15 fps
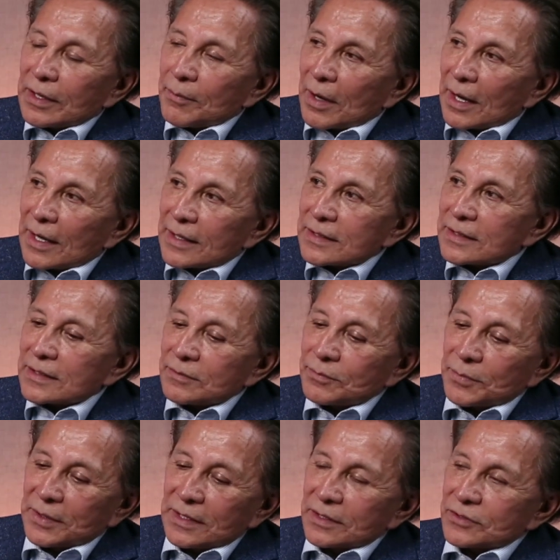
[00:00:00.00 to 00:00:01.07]
minded
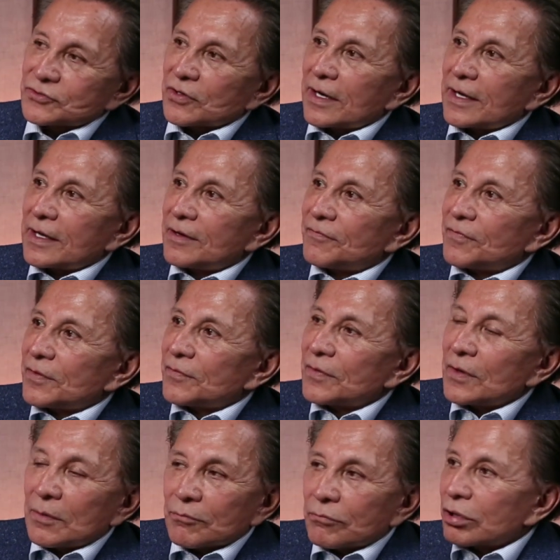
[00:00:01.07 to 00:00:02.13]
being Triumph of
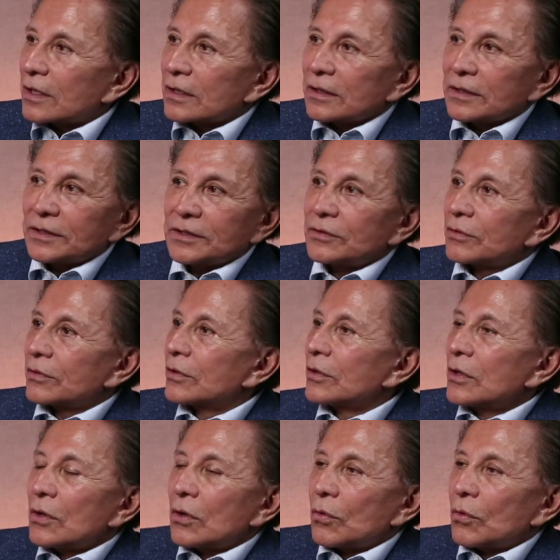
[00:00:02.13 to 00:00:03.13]
Brooklyn or mm-hmm.